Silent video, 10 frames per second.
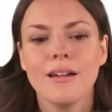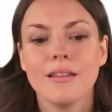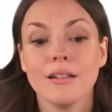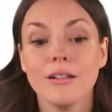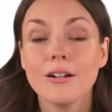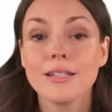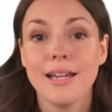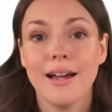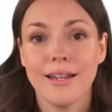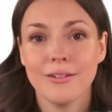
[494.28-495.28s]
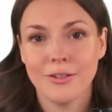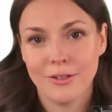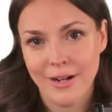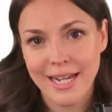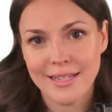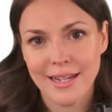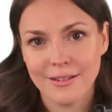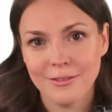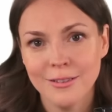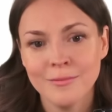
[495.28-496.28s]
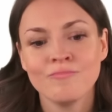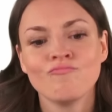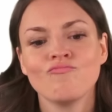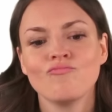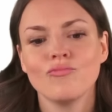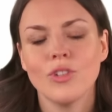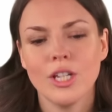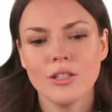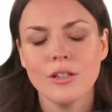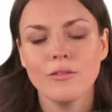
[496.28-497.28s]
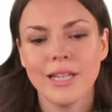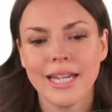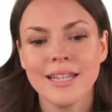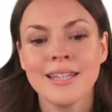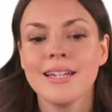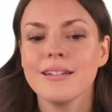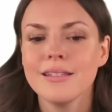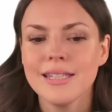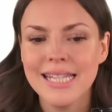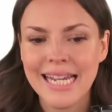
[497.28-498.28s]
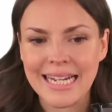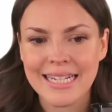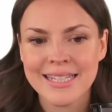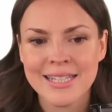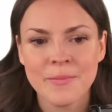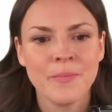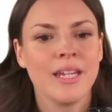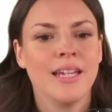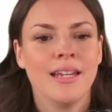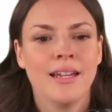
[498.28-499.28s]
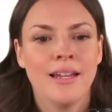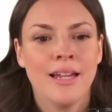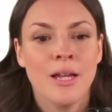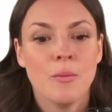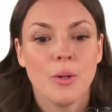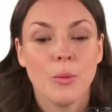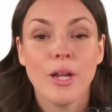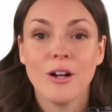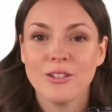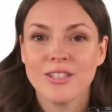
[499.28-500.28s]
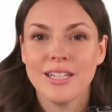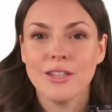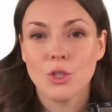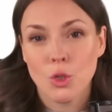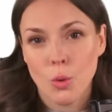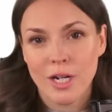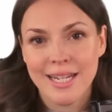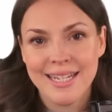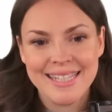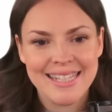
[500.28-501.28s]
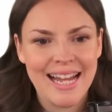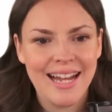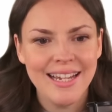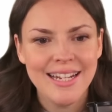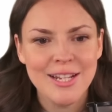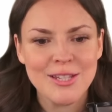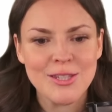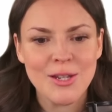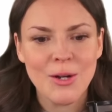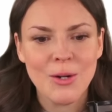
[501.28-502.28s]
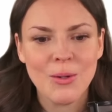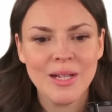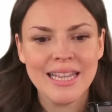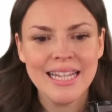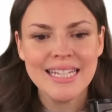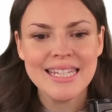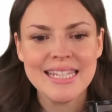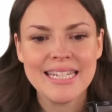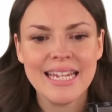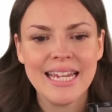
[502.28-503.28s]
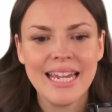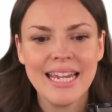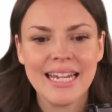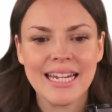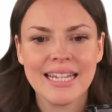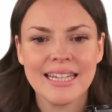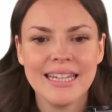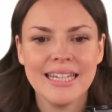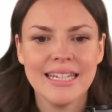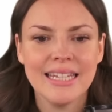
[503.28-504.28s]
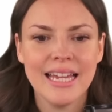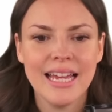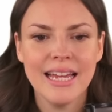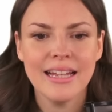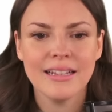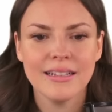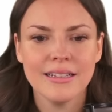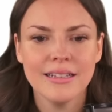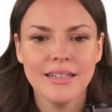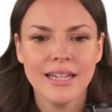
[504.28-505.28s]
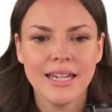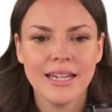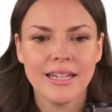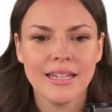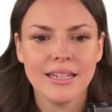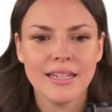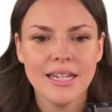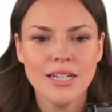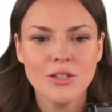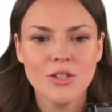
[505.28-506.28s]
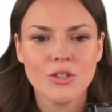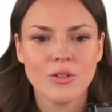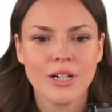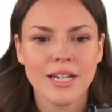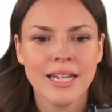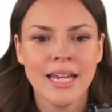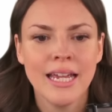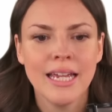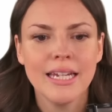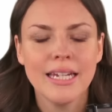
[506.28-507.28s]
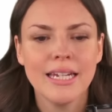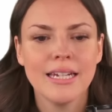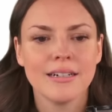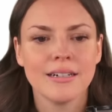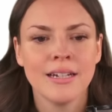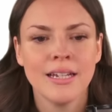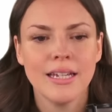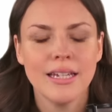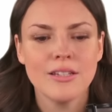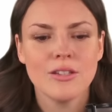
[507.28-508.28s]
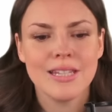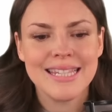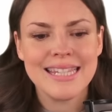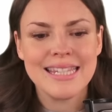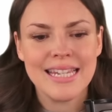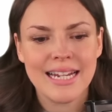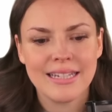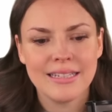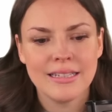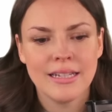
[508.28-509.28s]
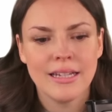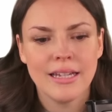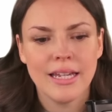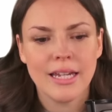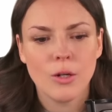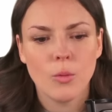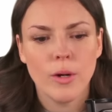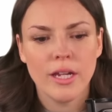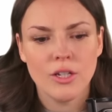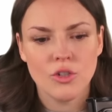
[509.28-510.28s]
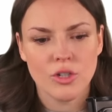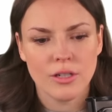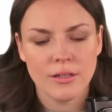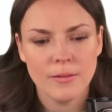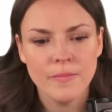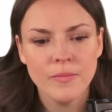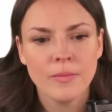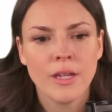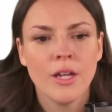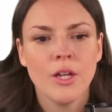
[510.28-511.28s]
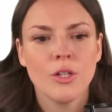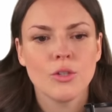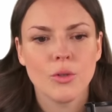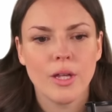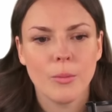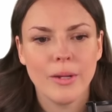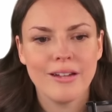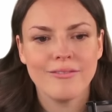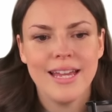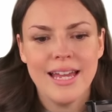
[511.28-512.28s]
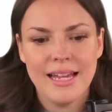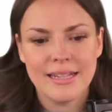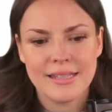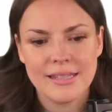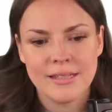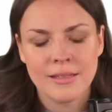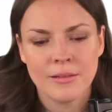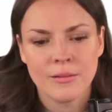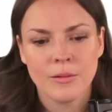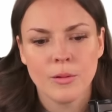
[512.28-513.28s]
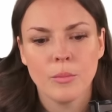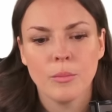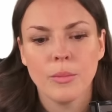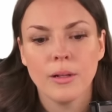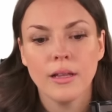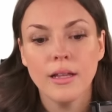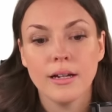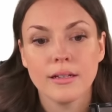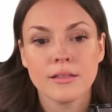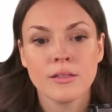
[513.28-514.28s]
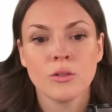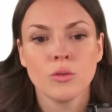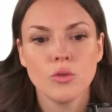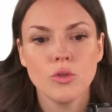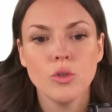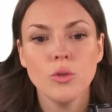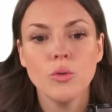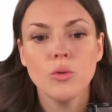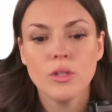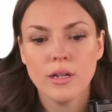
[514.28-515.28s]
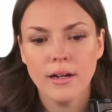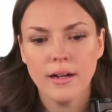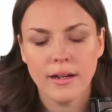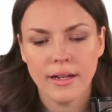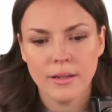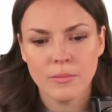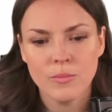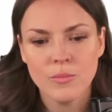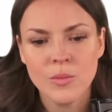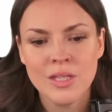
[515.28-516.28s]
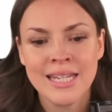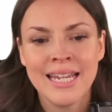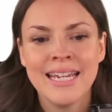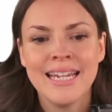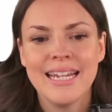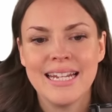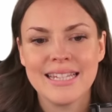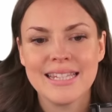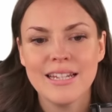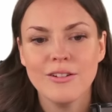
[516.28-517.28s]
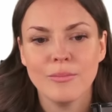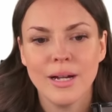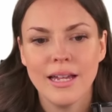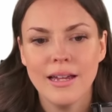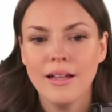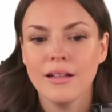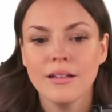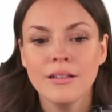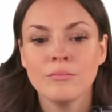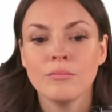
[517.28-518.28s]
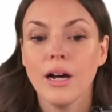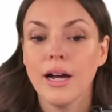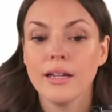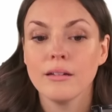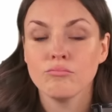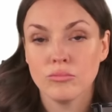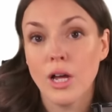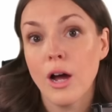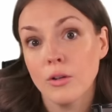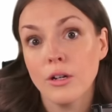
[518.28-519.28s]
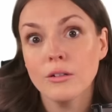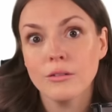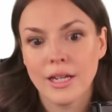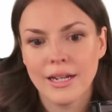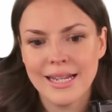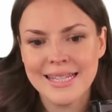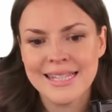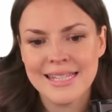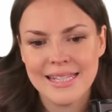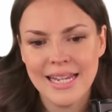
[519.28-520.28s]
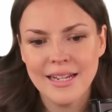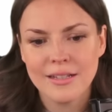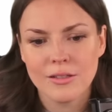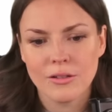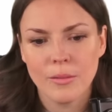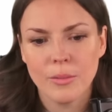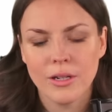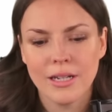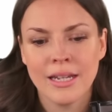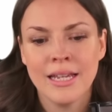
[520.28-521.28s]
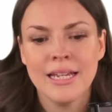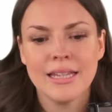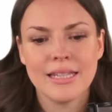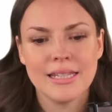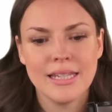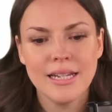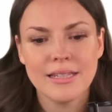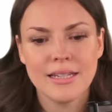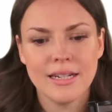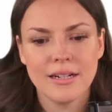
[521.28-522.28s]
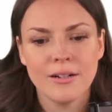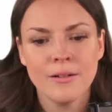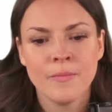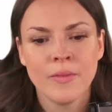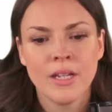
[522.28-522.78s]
The long side of our rectangle is of length 6 but we also need the short side. So let's take the L and insert it here into the second equation so that we have S plus 2 times, instead of my L, I now know that it is 6, so I put in the 6 here,